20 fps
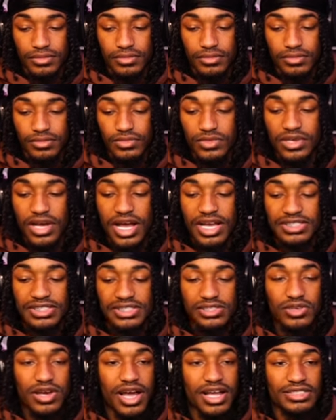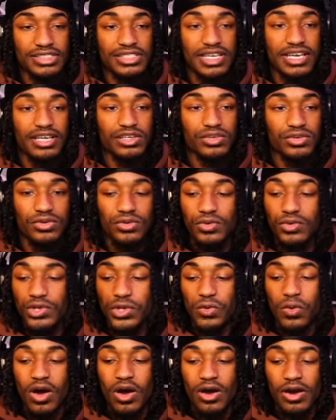You gotta stand on who
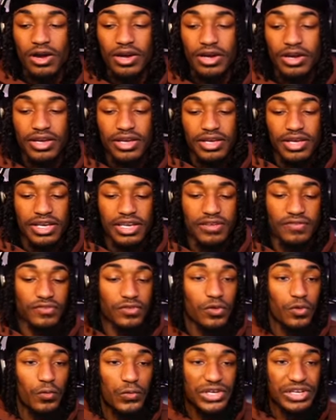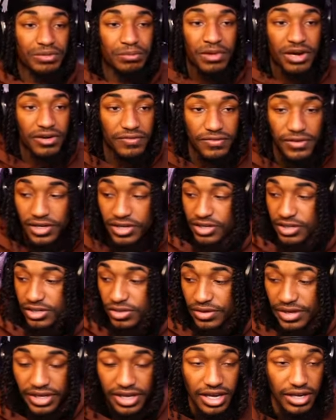you are. And if you're a weak motherfucker, you
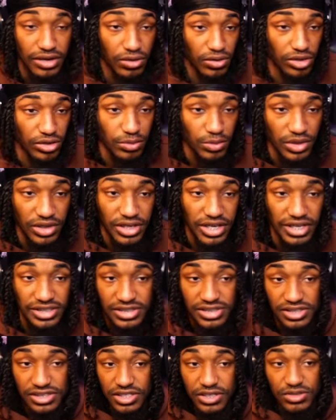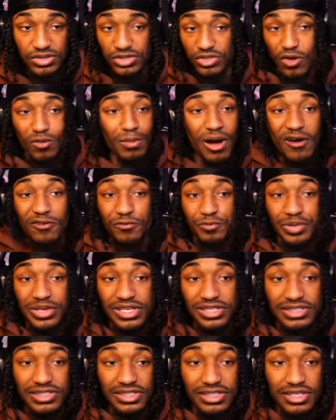ain't got no communication skills, no
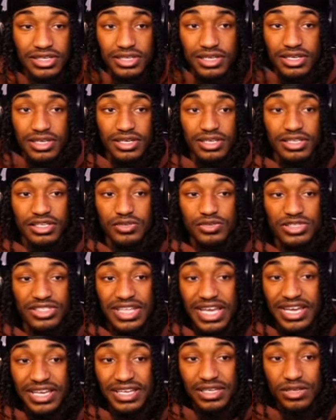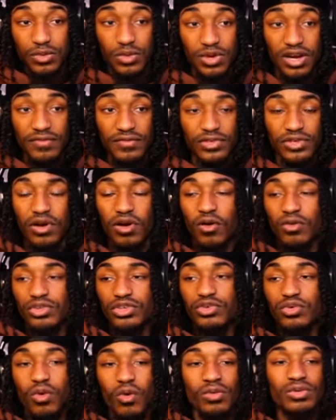mouthpiece, you stink or whatever,
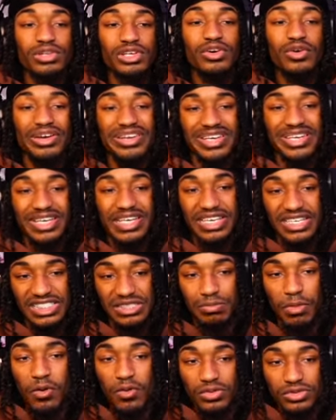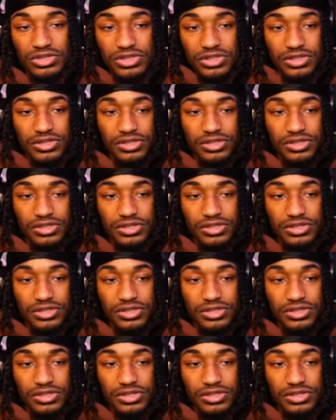you only gonna get exposed.